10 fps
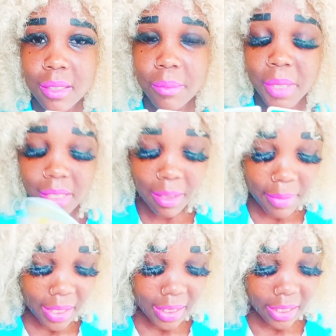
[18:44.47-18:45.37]
But
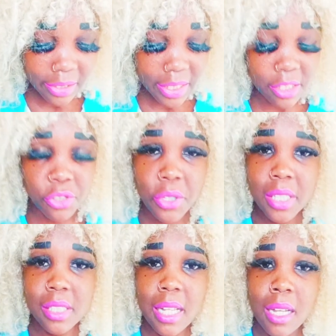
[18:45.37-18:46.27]
somebody here is
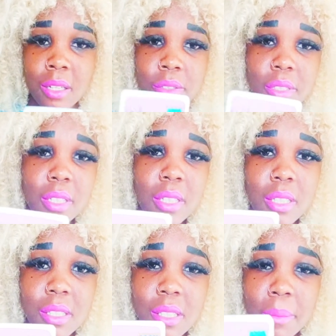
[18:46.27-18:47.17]
stressed out.
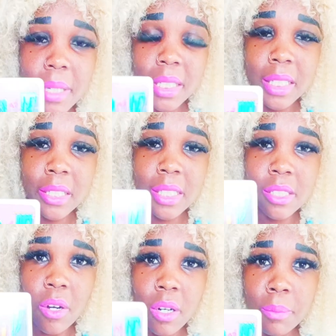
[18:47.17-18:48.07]
Somebody here
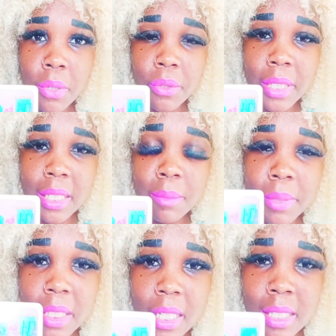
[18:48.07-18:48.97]
is heartbroken
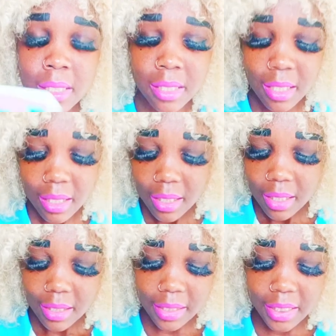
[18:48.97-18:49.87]
because
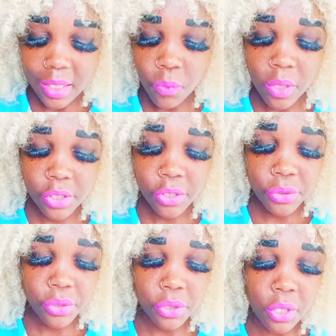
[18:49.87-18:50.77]
they didn't want
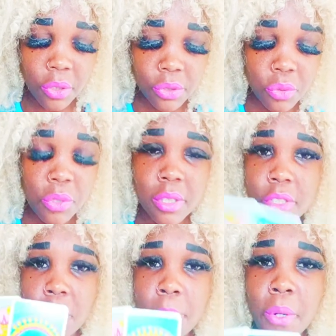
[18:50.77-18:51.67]
you to go
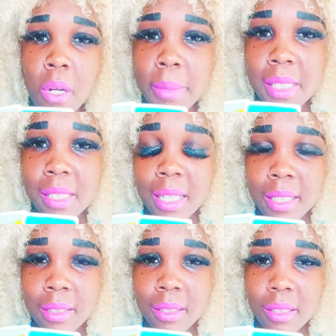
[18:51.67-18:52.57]
towards your promised
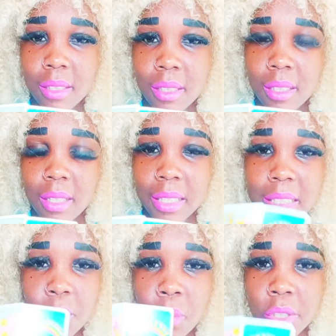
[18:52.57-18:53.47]
land. They
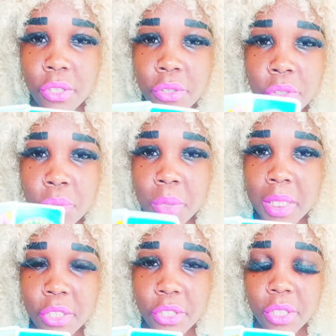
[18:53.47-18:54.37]
didn't want you to
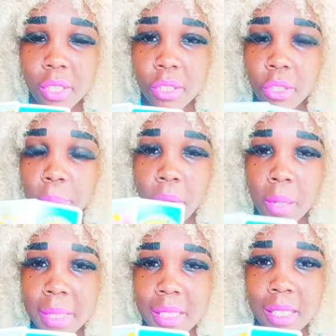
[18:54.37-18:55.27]
reach your
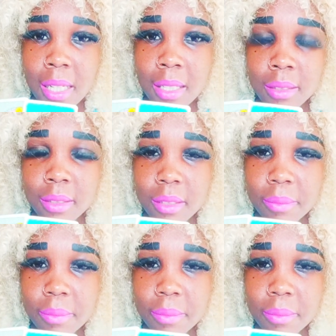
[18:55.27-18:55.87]
promised land.